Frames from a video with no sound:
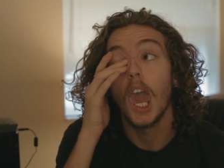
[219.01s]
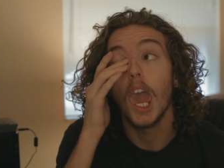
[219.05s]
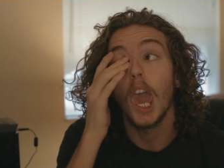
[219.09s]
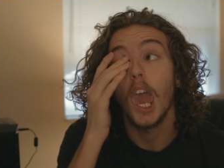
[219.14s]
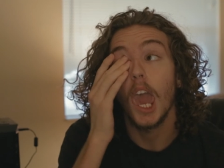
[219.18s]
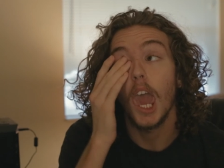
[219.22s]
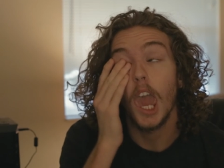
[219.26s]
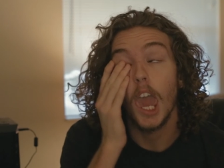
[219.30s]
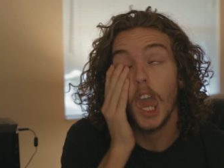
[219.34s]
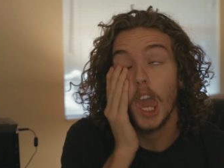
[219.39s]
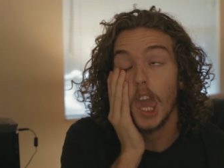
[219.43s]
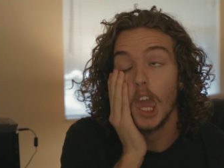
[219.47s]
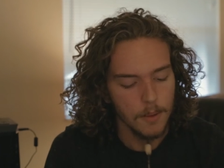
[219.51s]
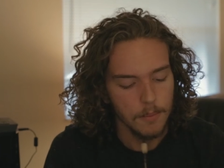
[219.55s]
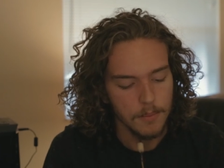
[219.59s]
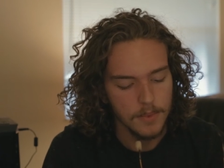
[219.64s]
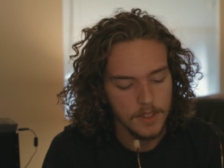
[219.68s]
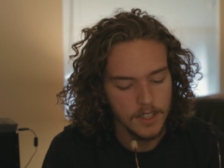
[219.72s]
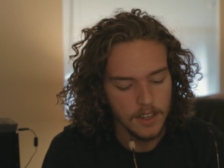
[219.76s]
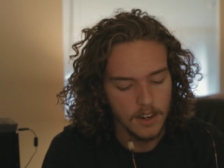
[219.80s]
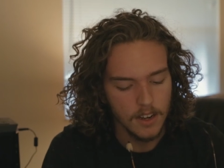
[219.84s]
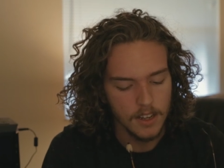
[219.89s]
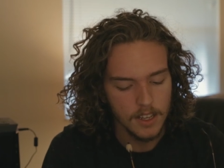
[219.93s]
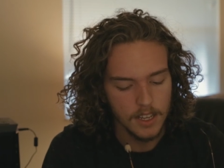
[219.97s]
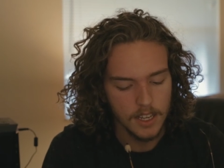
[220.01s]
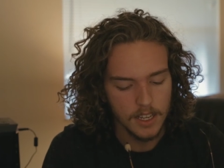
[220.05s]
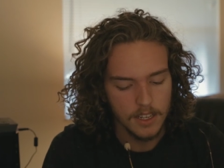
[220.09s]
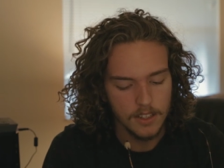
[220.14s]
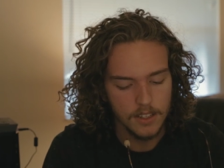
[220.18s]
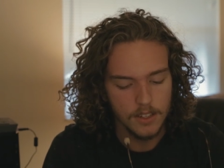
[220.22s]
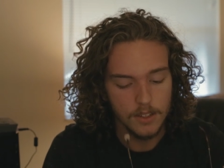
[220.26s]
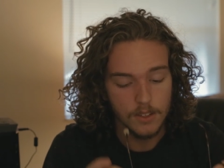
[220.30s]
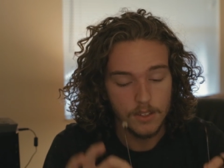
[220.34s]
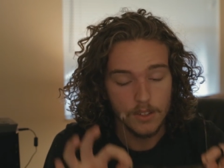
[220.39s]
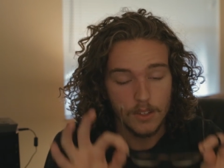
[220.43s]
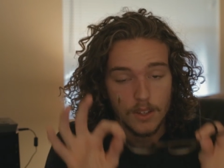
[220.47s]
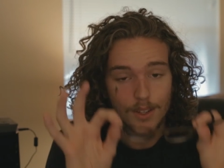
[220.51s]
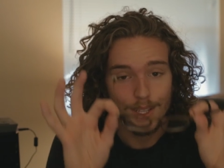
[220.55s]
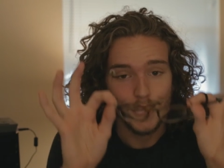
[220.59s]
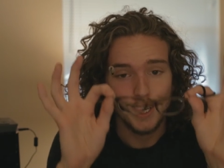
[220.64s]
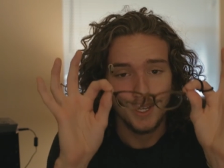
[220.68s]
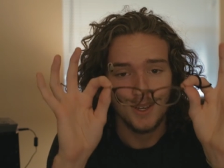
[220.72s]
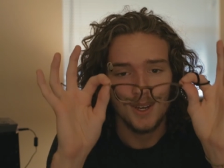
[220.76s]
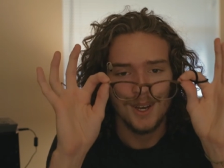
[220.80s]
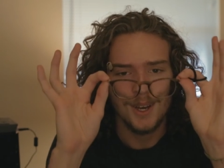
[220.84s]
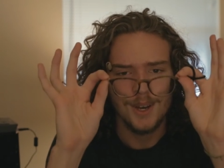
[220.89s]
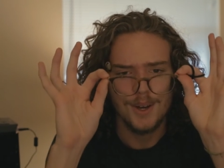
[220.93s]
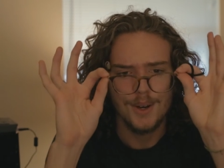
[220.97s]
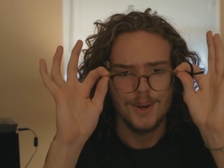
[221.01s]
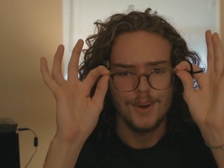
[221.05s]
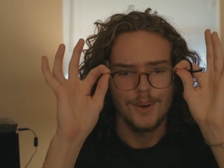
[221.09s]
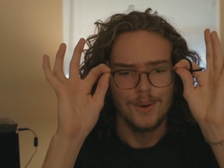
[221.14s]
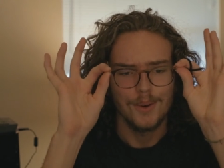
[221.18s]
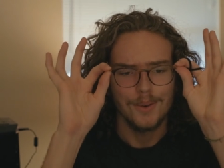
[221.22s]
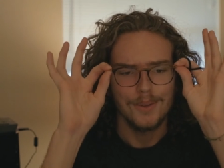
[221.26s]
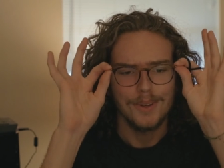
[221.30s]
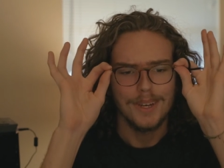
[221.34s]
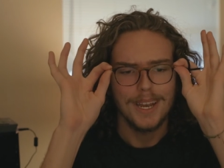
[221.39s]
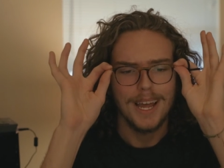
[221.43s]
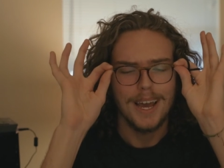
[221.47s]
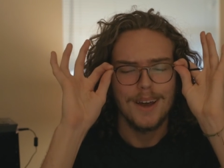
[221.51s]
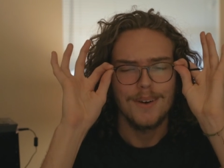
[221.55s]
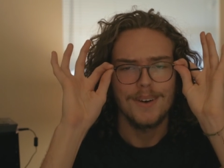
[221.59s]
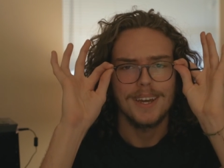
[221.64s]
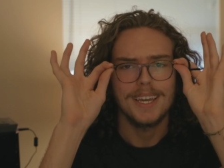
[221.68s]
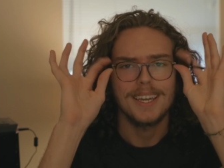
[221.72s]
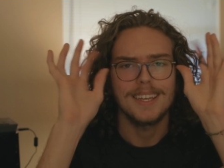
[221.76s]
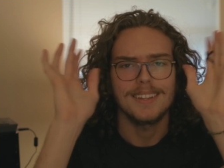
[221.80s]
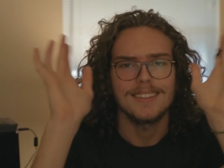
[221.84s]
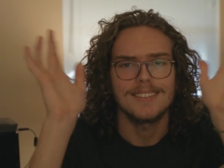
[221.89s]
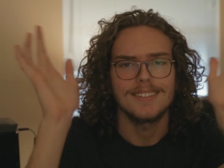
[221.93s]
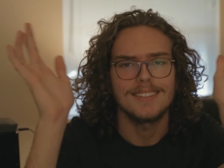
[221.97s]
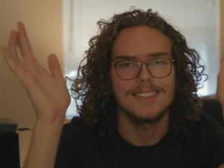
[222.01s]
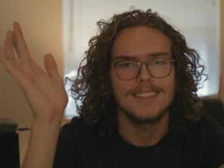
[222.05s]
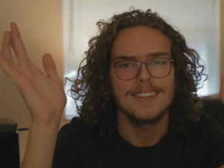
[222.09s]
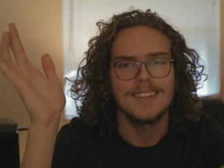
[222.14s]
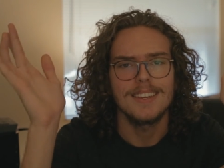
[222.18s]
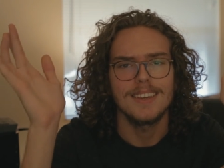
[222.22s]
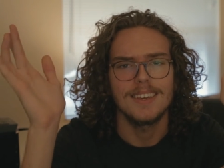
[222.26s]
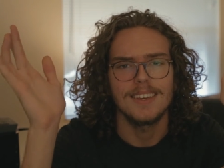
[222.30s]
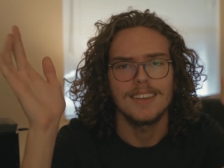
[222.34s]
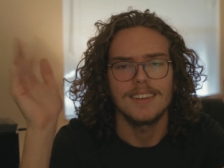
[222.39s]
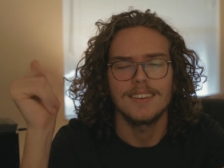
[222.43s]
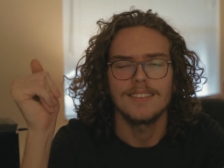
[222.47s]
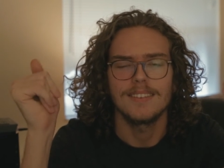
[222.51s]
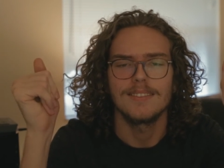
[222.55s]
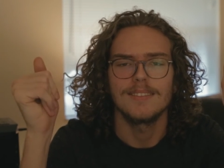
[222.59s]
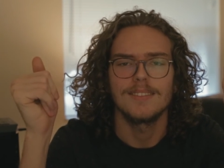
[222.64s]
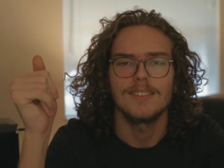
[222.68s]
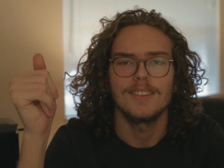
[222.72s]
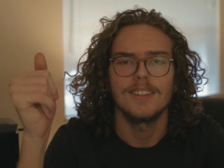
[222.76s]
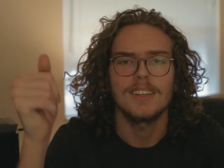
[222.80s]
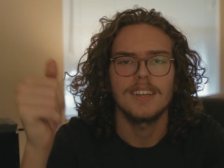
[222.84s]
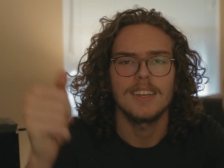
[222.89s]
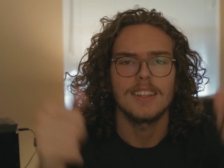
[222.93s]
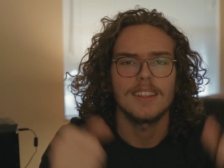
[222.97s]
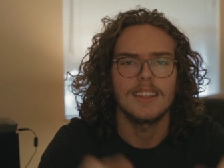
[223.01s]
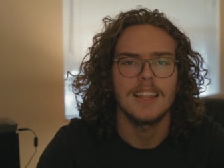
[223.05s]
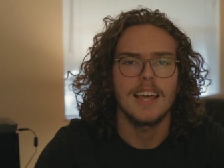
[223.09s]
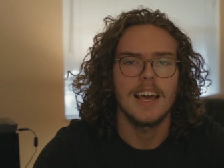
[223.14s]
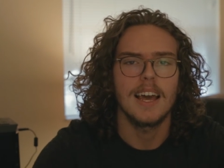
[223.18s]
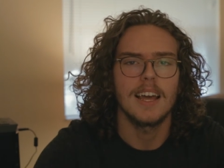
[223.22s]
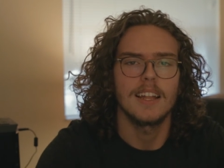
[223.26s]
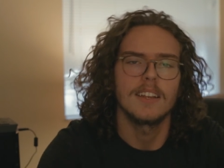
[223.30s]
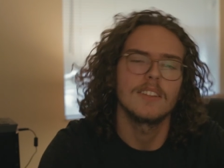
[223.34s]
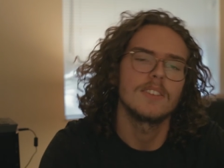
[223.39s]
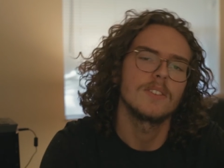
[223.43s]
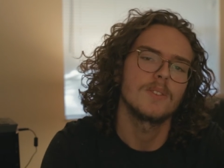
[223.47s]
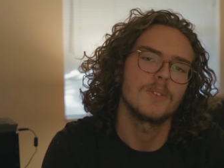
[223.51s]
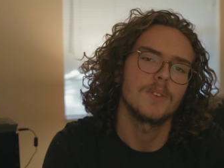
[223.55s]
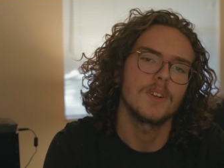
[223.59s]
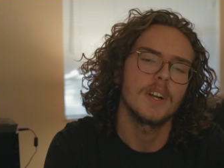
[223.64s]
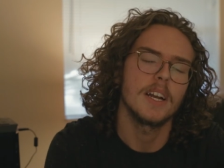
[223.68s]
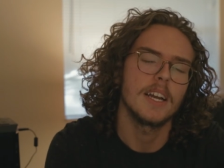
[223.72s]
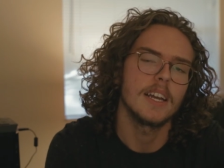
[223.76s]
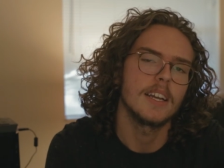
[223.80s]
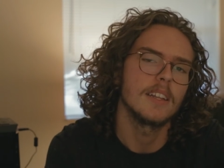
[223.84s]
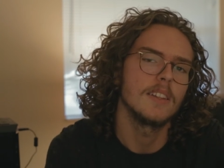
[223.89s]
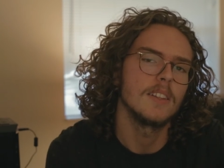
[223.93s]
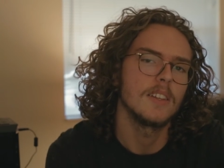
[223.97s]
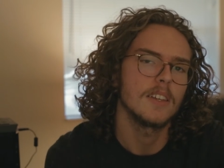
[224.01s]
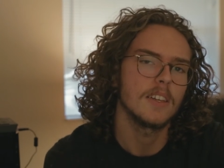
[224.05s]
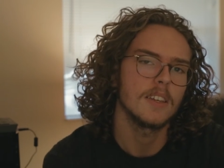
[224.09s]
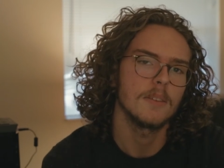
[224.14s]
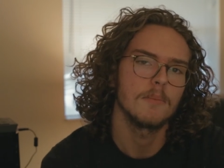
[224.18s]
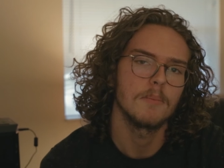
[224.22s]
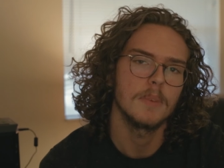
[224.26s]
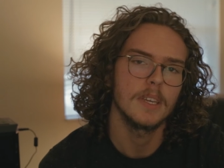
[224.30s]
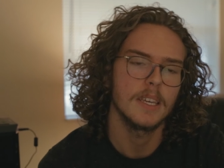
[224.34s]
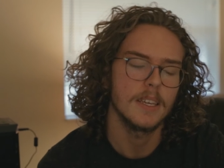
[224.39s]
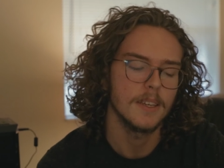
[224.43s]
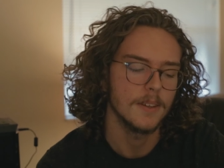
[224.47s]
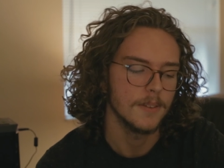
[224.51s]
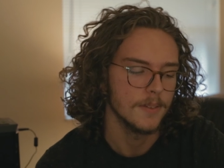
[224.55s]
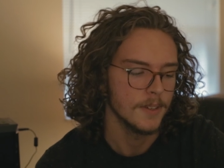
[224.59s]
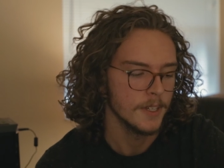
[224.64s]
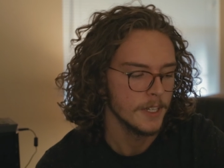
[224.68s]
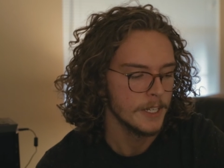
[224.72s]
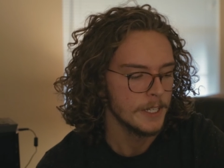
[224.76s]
And then all you gotta do is you go like, oh, now I can see. Look at that. It's great. Look at me.